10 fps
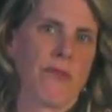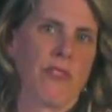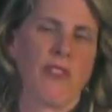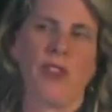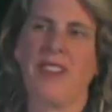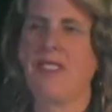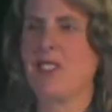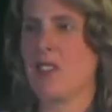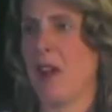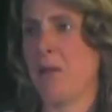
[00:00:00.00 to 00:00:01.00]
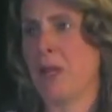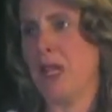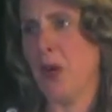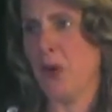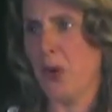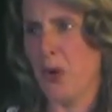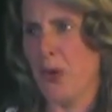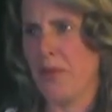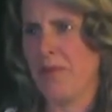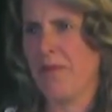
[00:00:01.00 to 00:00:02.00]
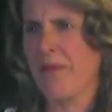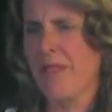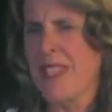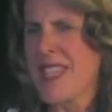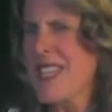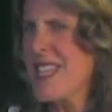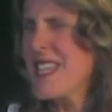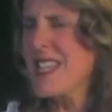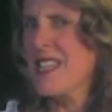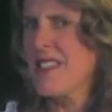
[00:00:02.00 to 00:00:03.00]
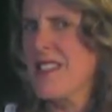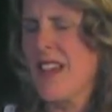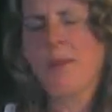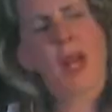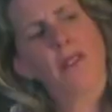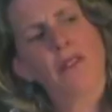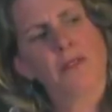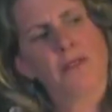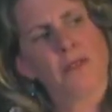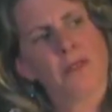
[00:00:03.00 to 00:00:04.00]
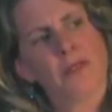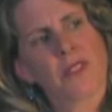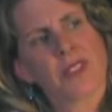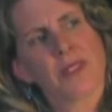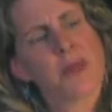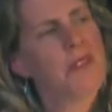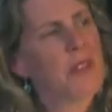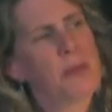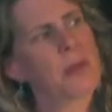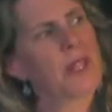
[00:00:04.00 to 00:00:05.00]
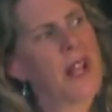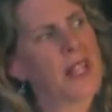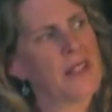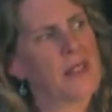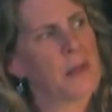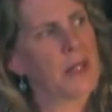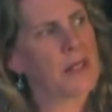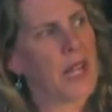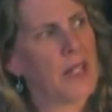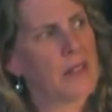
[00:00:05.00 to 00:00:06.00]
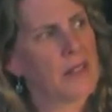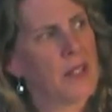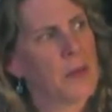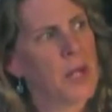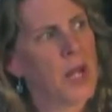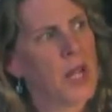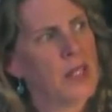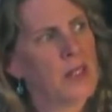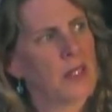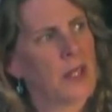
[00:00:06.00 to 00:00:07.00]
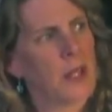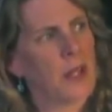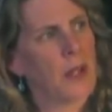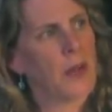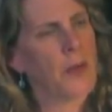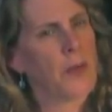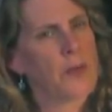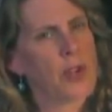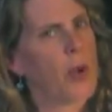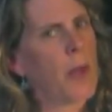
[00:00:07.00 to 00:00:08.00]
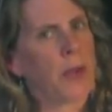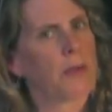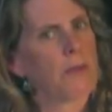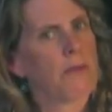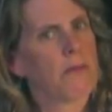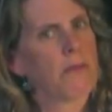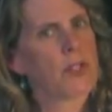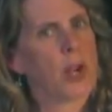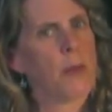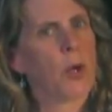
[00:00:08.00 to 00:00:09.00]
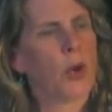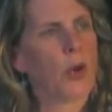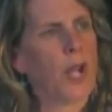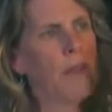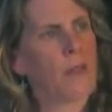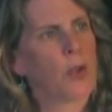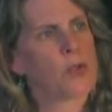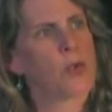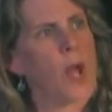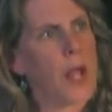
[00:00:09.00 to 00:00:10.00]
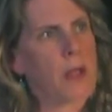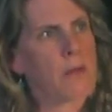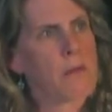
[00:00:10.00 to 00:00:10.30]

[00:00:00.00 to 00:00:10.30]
if they're even just kind of mediocre, I'm not very polite about that. I'm not charming. Charming girl kind of goes away.